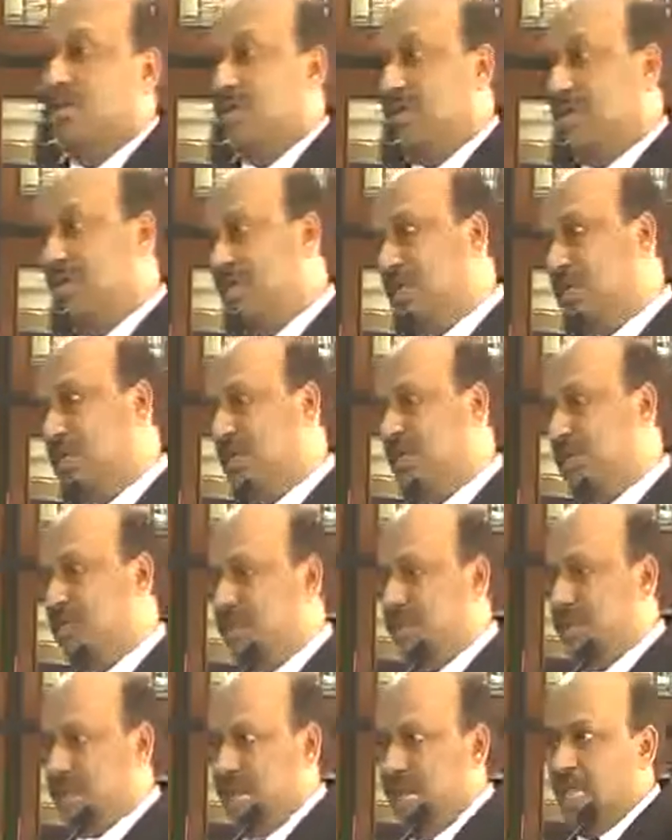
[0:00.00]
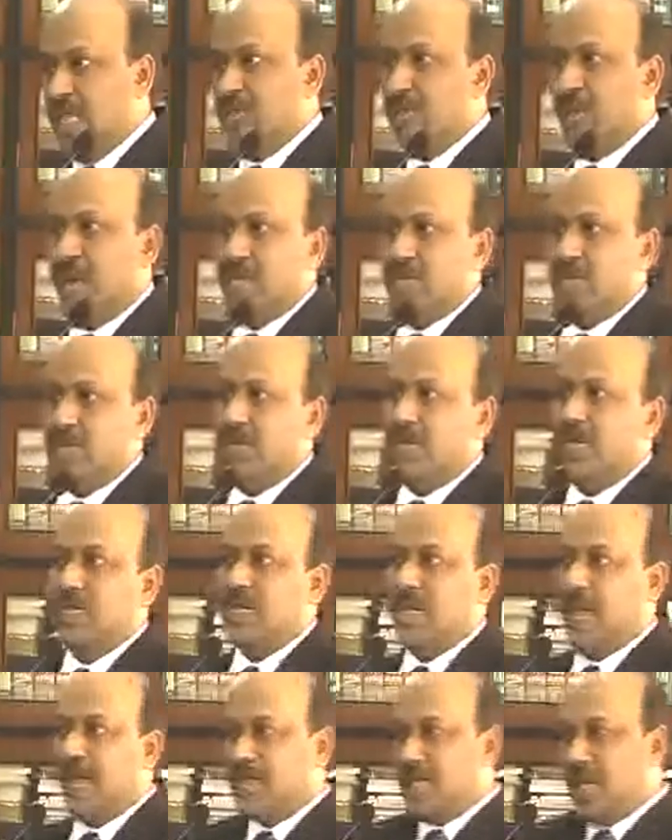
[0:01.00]
this sales price,
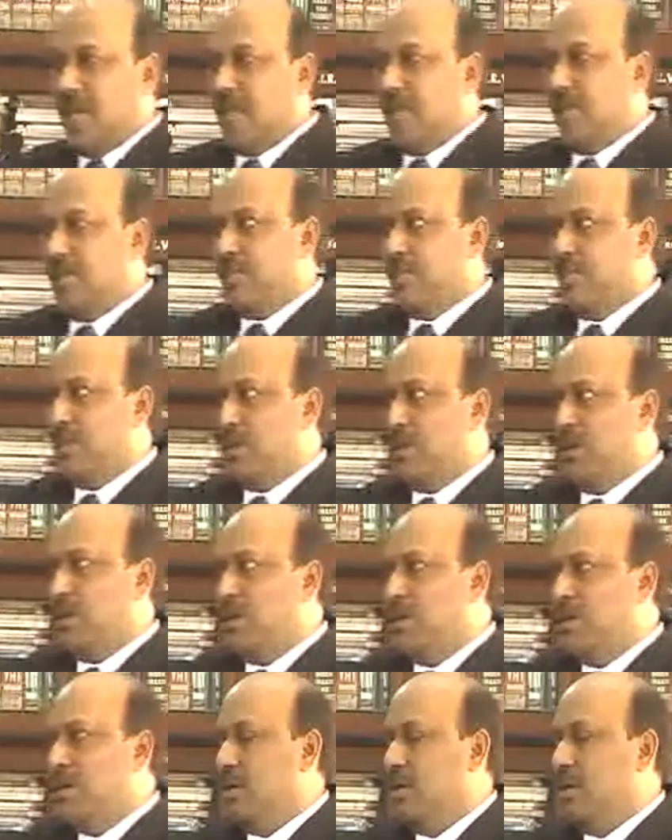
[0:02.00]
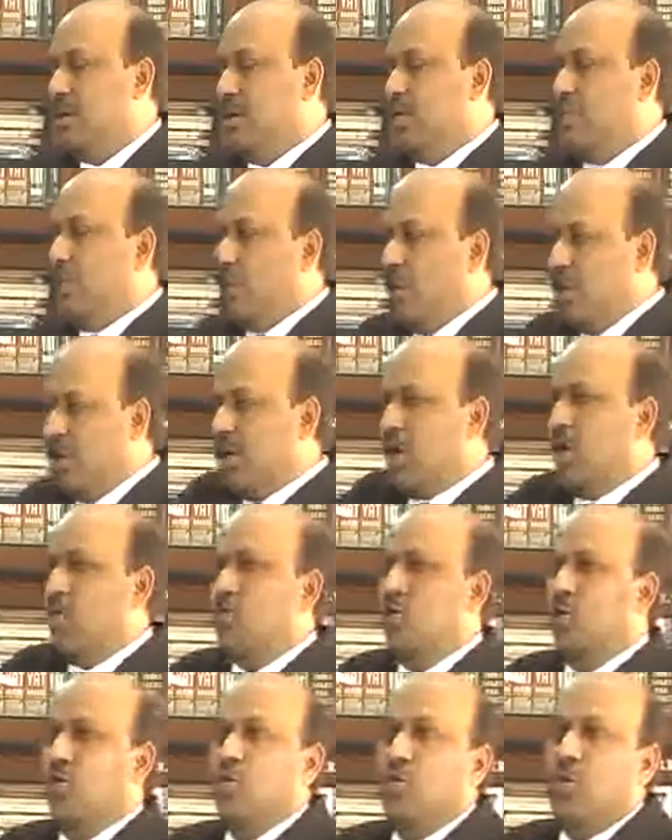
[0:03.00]
because as I pointed
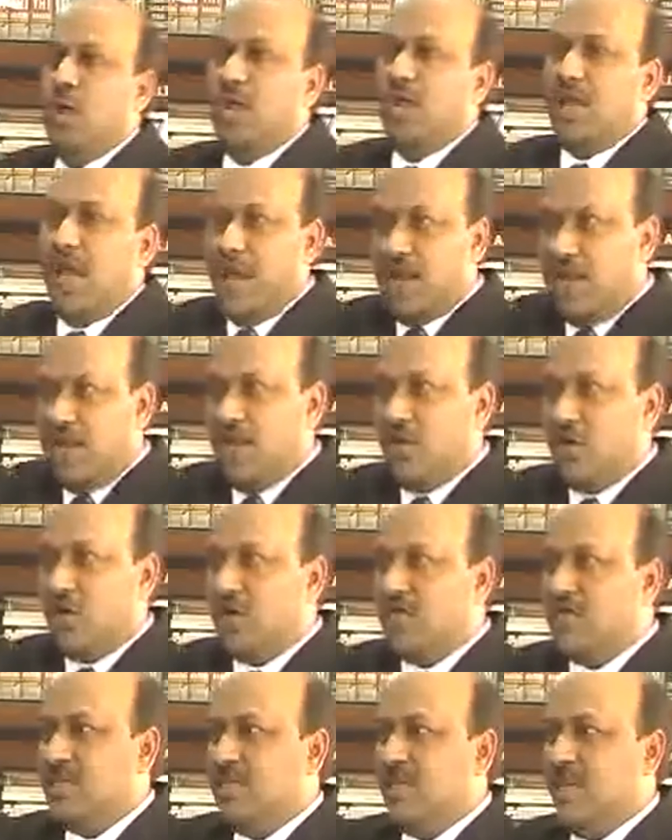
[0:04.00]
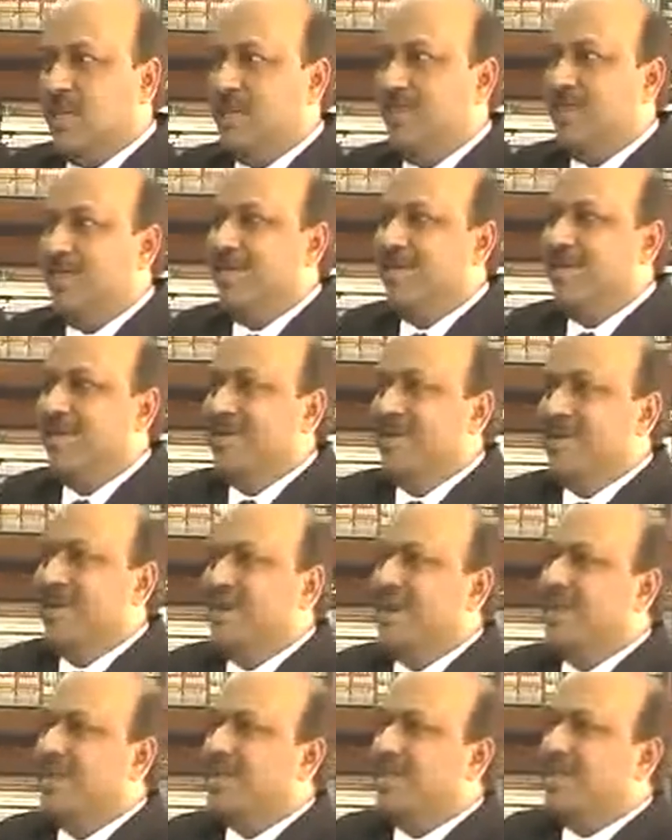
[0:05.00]
out to you in earlier occasion that
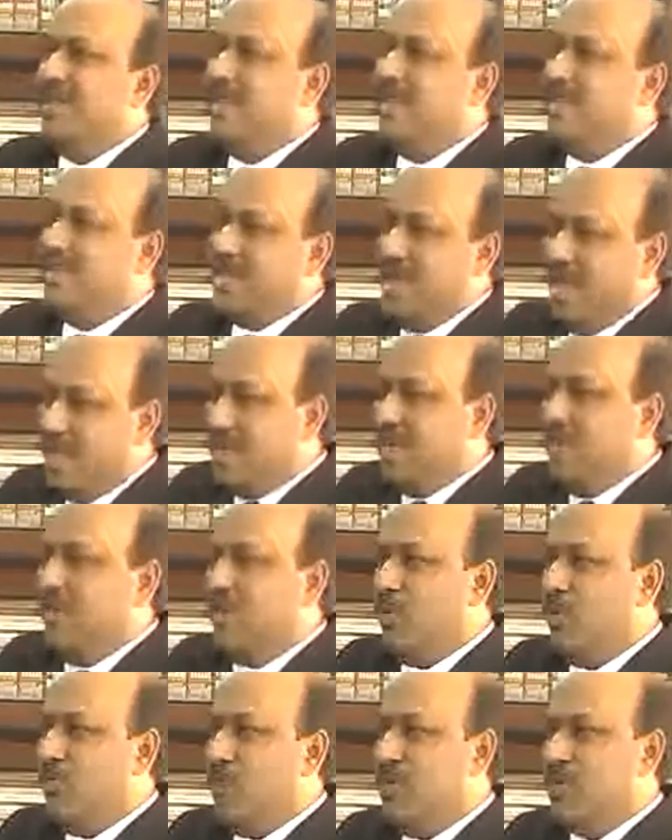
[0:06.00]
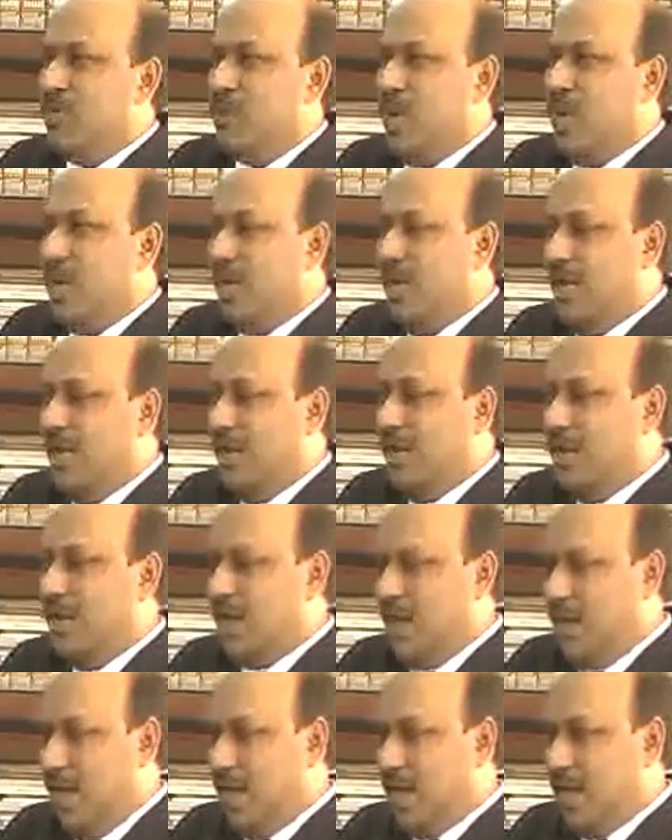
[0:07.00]
in the charging provisions while
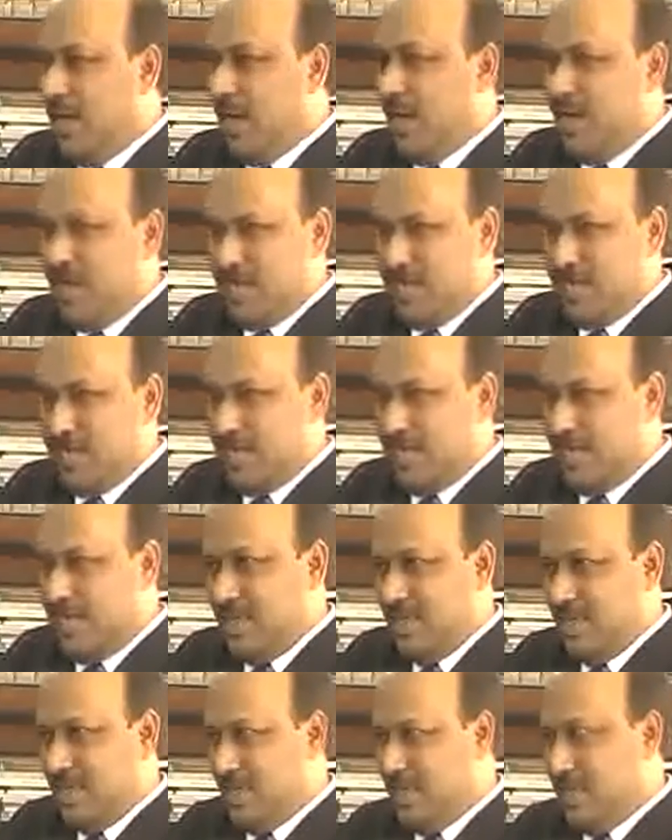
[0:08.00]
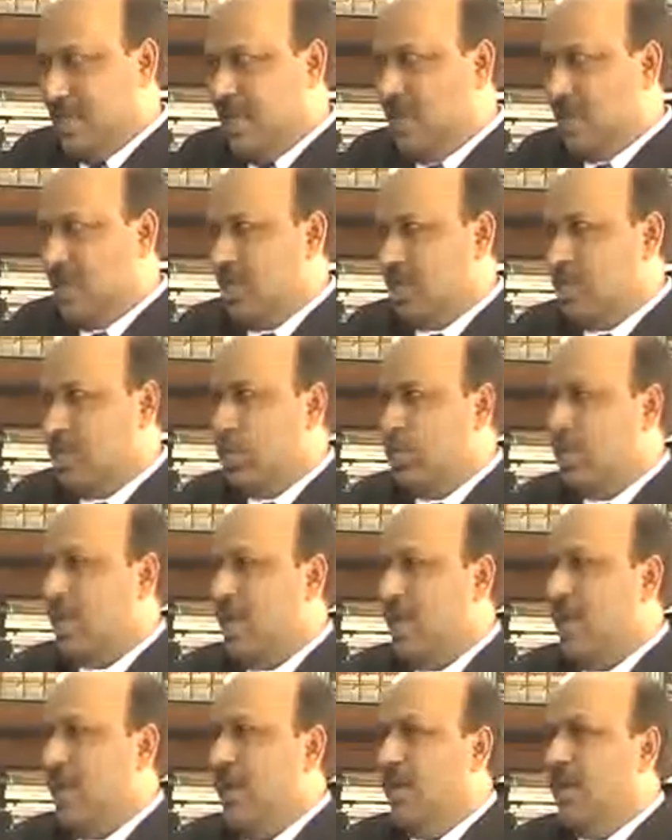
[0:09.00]
created under section 6, the
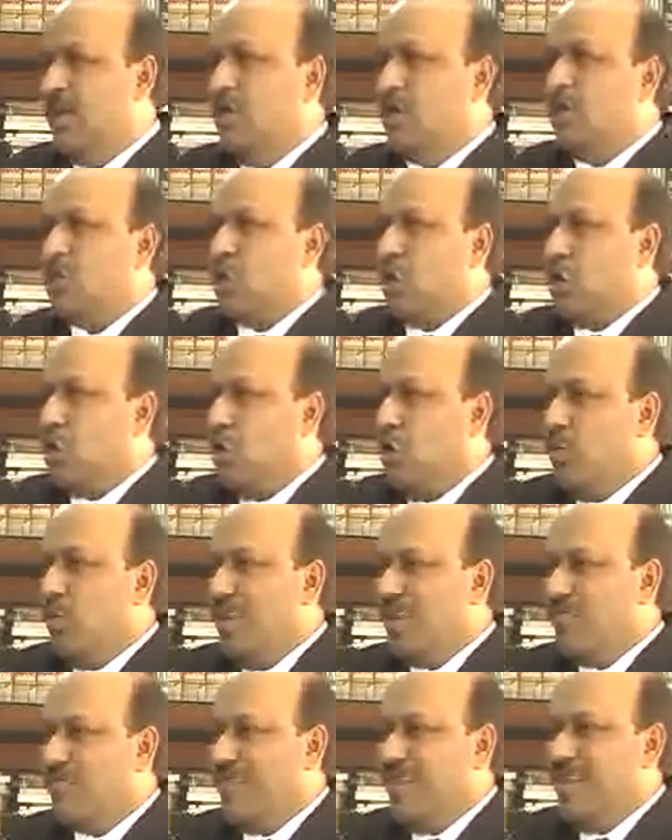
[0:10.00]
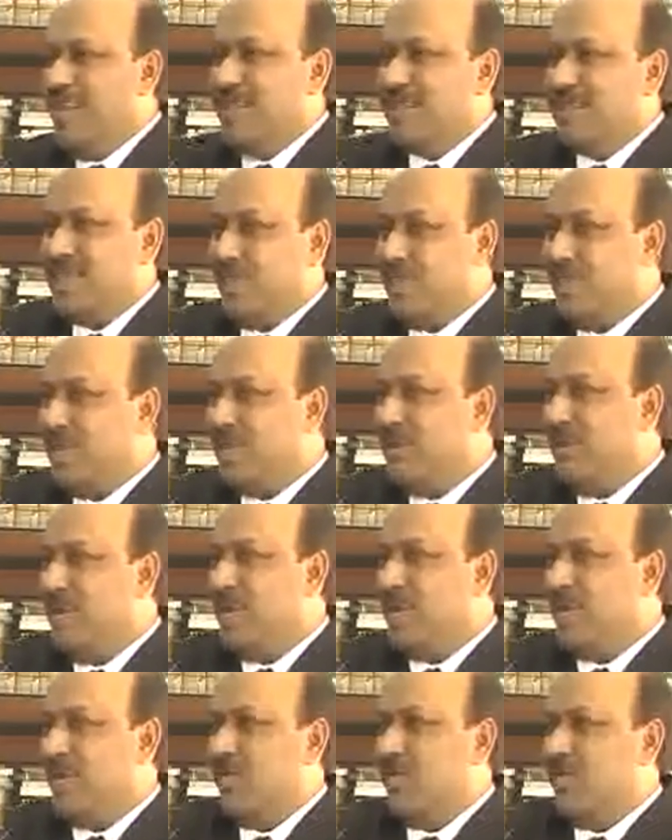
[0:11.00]
total turnover of sale is subject
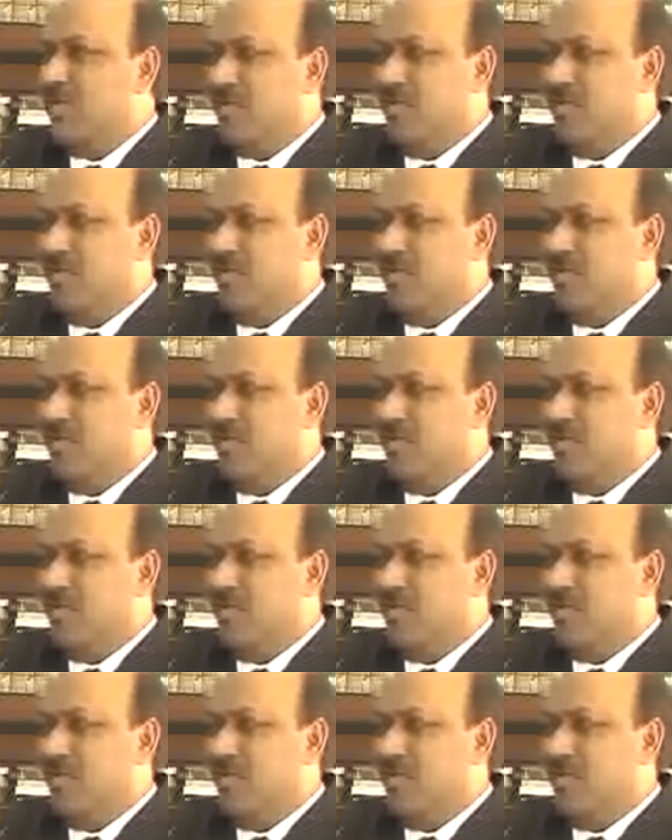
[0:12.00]
matter of